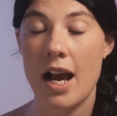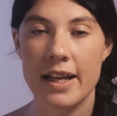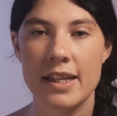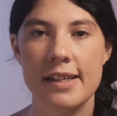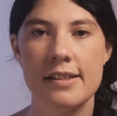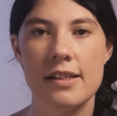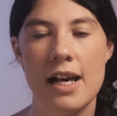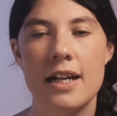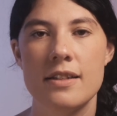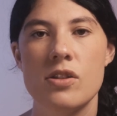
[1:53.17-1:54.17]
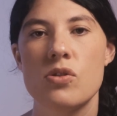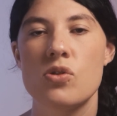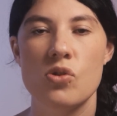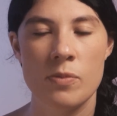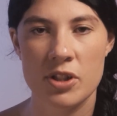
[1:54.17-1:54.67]
IKEA has
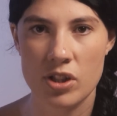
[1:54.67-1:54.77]
so much